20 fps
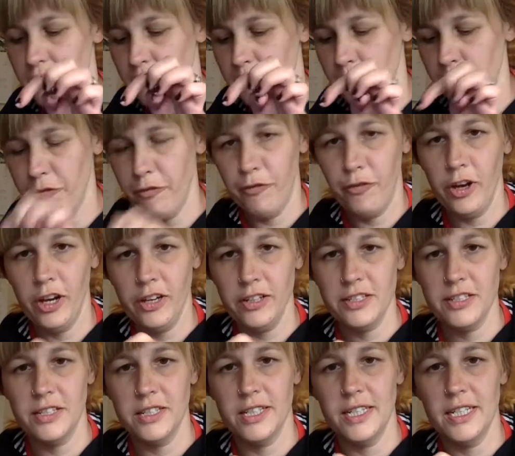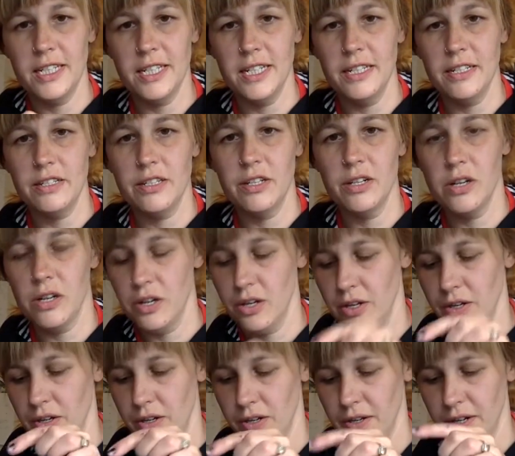But firstly, you need to
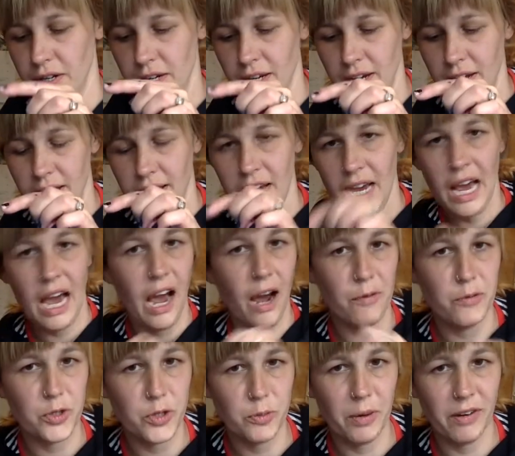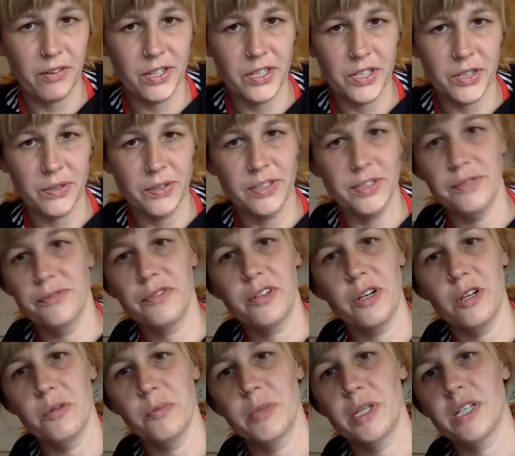know how much berry juice you've
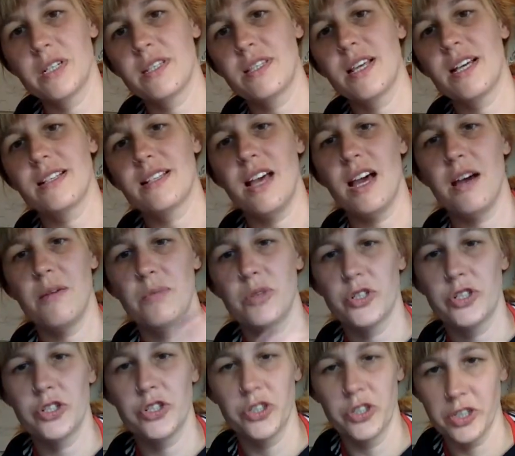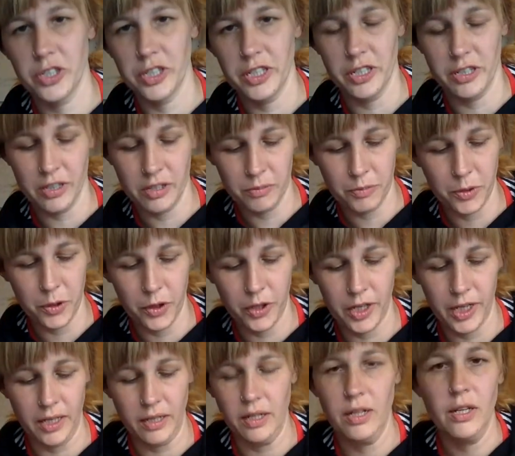got, because that's how much sugar you're going to put
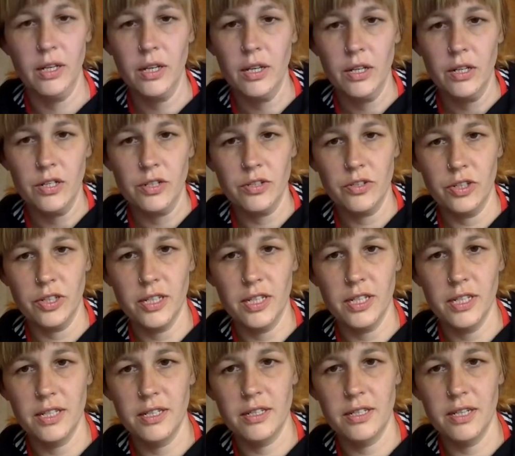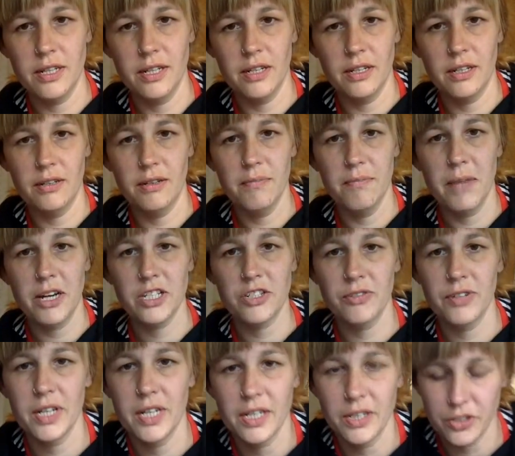in. So you need to measure
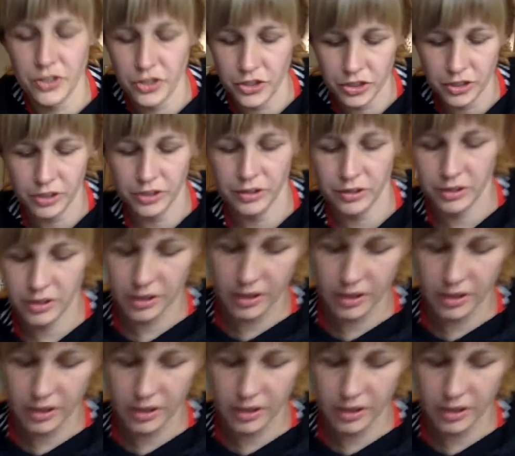it in a jug.